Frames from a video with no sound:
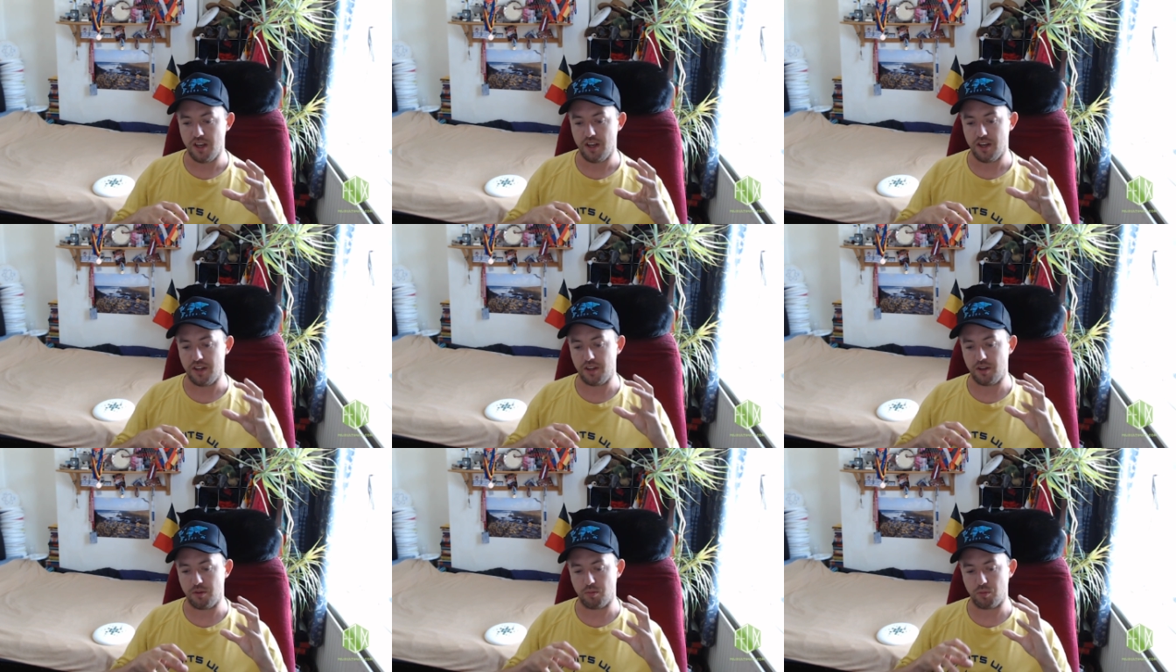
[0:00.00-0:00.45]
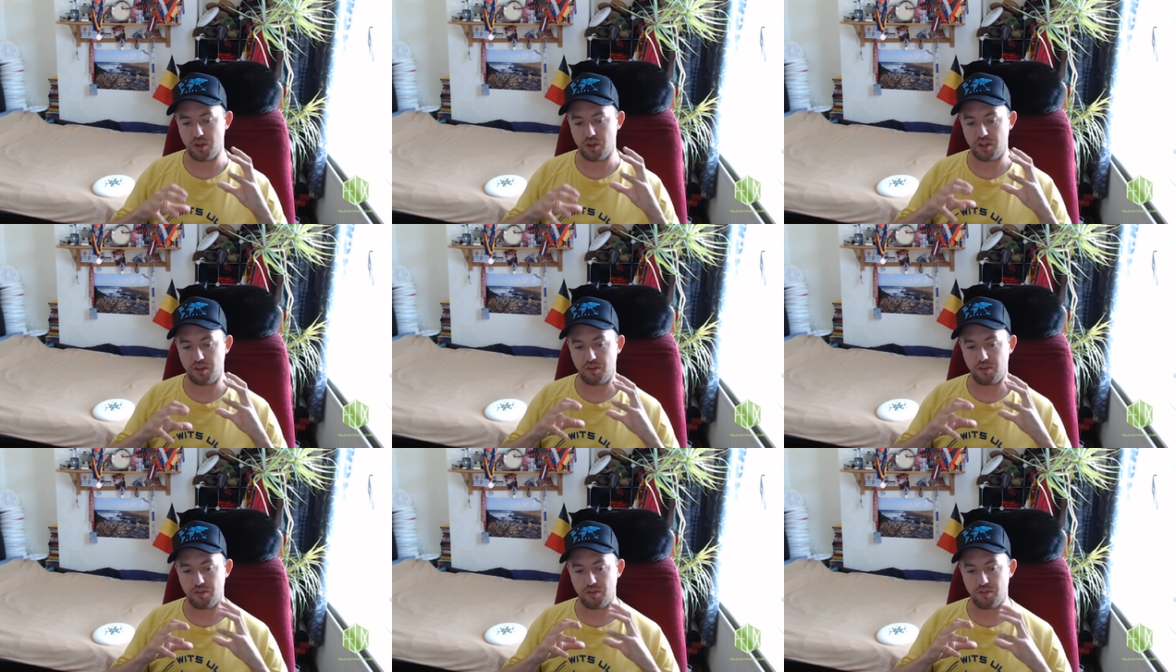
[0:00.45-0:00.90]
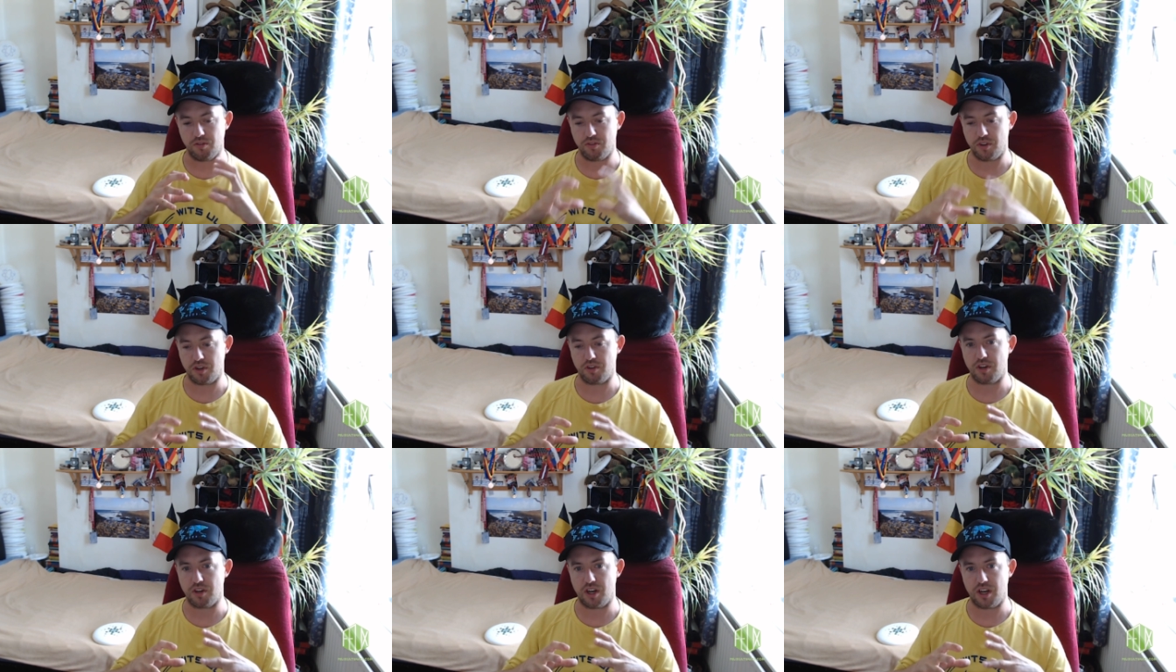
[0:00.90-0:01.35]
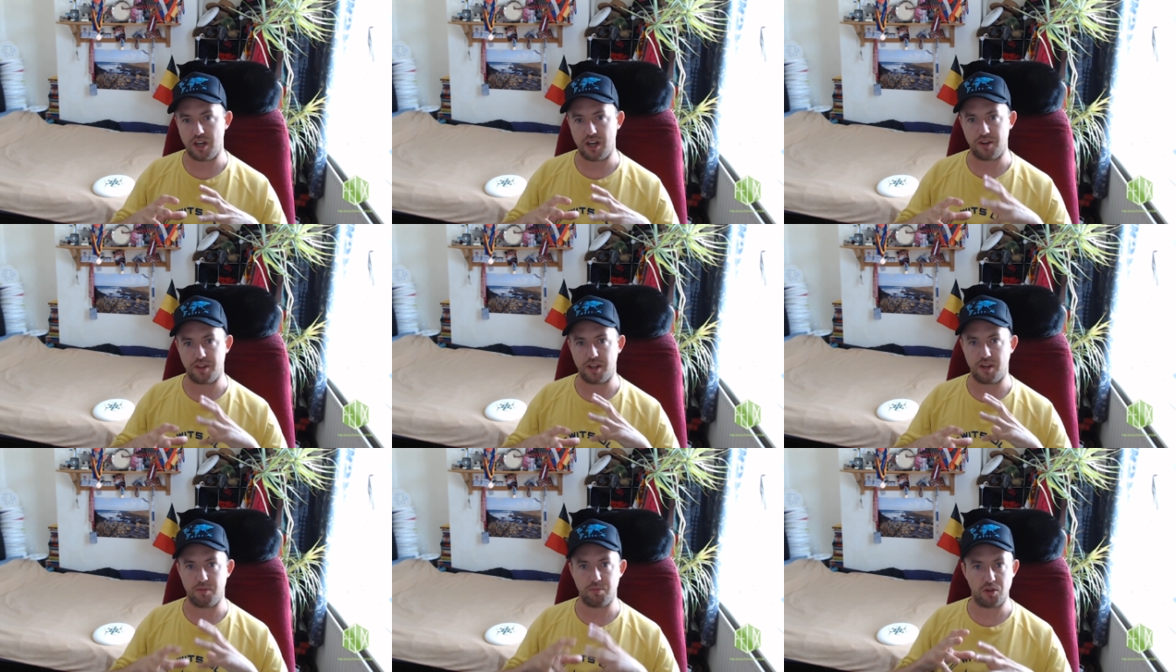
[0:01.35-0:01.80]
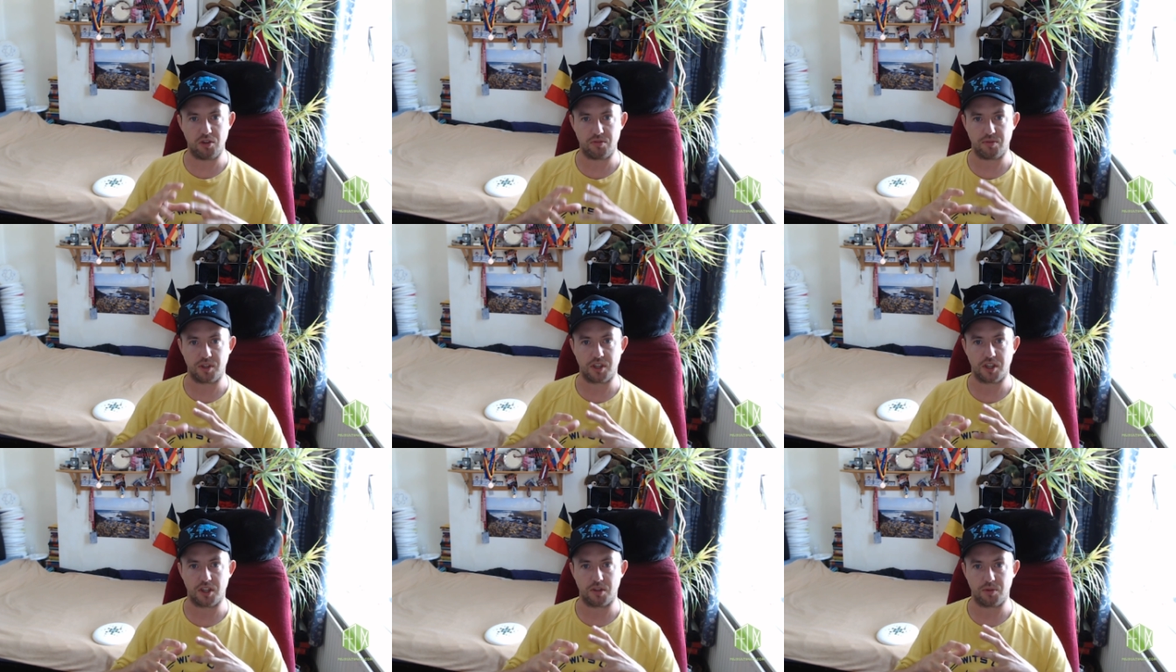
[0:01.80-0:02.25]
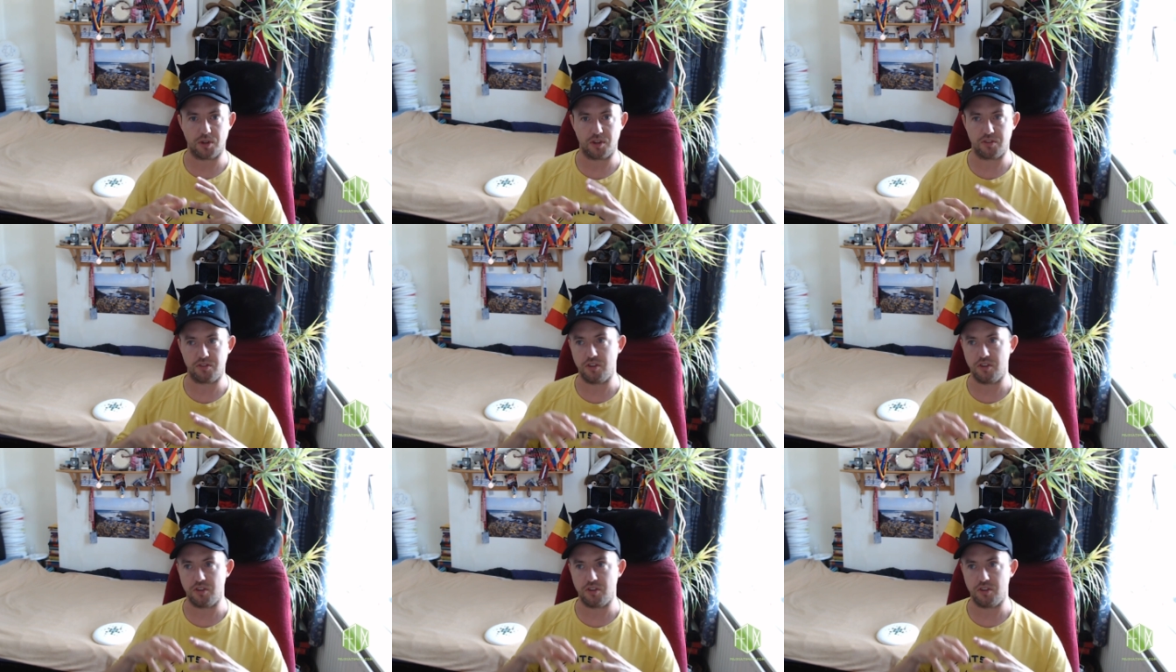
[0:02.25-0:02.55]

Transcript: and then when you figure out how that movement kind of works,